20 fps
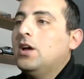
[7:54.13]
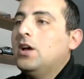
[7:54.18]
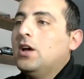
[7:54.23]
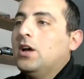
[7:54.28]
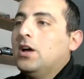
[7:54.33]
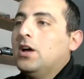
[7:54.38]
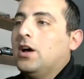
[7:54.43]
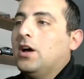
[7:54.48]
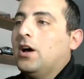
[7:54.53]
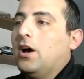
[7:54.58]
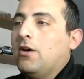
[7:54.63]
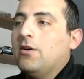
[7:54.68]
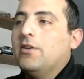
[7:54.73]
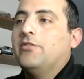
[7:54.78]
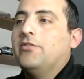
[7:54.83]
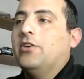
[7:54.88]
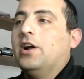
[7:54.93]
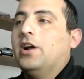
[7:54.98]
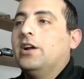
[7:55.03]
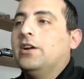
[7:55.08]
However,
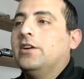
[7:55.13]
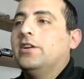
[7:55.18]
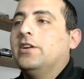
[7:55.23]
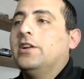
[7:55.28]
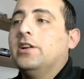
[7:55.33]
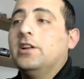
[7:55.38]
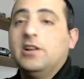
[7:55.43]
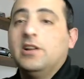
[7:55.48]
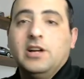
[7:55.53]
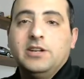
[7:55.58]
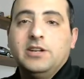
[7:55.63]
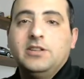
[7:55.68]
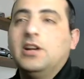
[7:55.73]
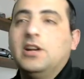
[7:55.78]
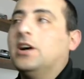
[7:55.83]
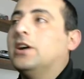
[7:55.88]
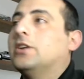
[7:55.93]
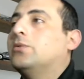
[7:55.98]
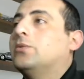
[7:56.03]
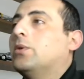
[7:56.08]
I really like the
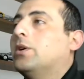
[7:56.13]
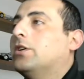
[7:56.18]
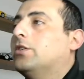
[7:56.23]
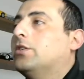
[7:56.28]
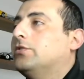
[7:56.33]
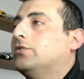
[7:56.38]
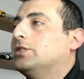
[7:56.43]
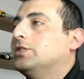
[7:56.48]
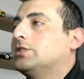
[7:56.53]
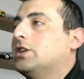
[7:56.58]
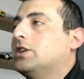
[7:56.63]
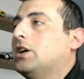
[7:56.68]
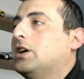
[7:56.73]
artwork of this card.